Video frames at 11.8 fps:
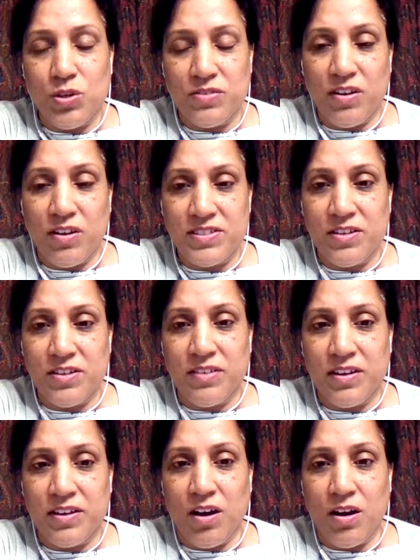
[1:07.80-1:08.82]
quality of life
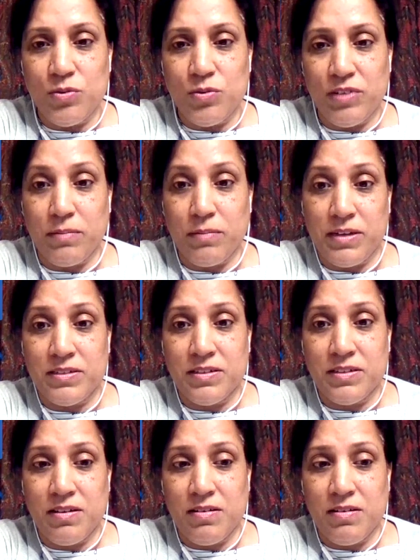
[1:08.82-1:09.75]
survey, I would recommend